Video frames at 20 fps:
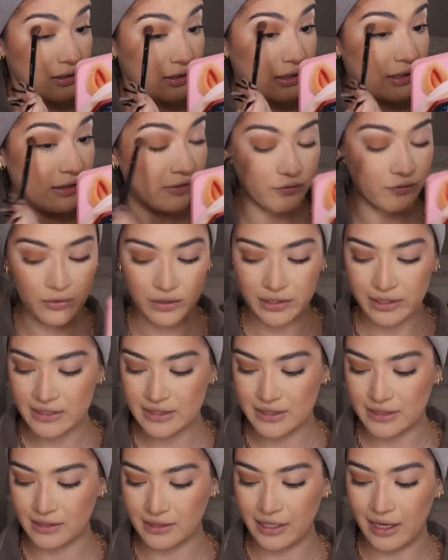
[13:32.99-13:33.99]
I freaking
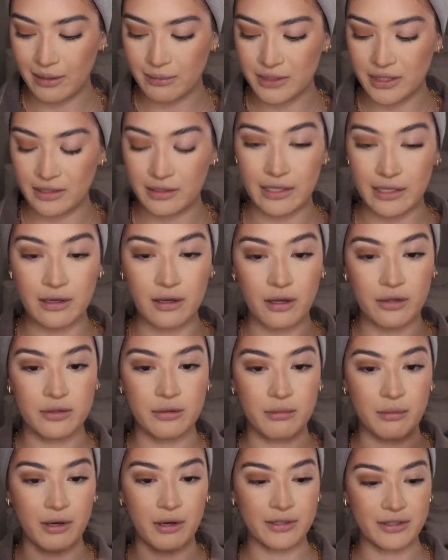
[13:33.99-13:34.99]
slammed it like on the
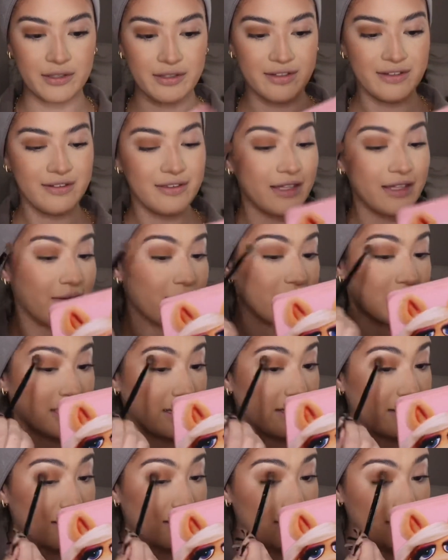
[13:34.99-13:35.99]
water that was
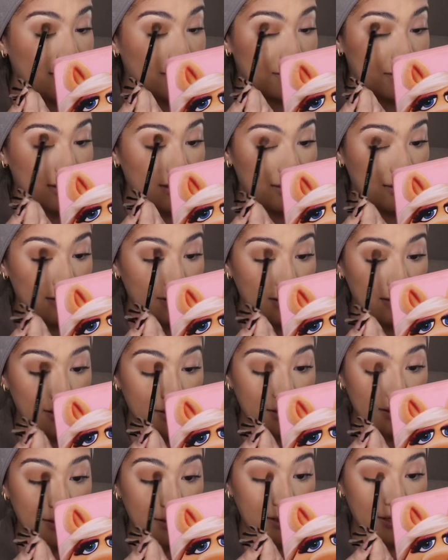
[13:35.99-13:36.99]
like in the sink,
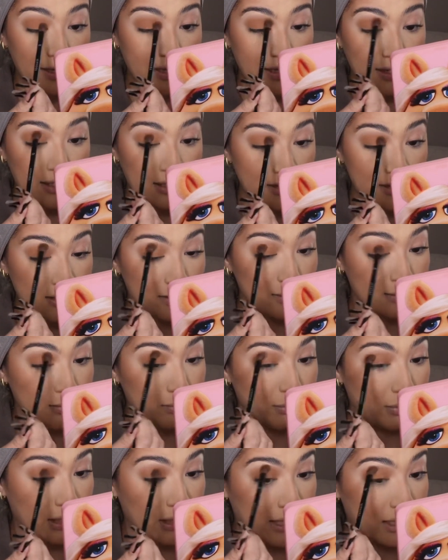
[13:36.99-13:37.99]
and it
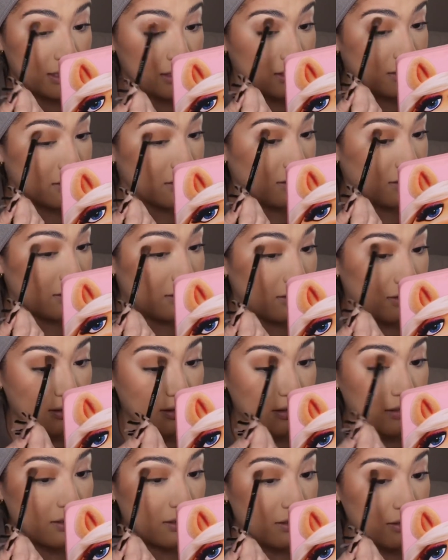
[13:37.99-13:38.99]
splashed
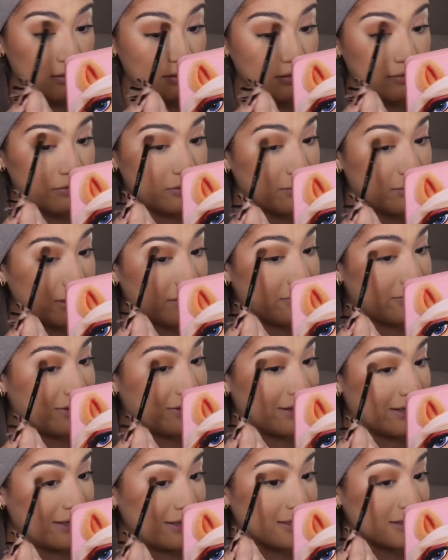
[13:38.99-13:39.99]
all over my
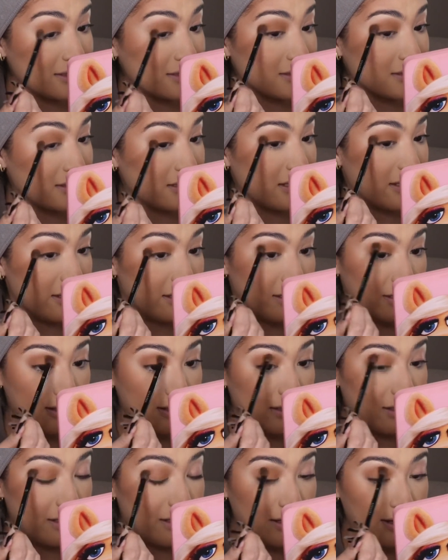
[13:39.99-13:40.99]
face
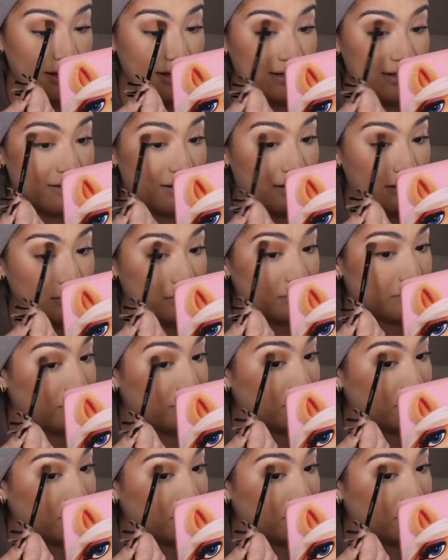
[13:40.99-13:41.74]
and all over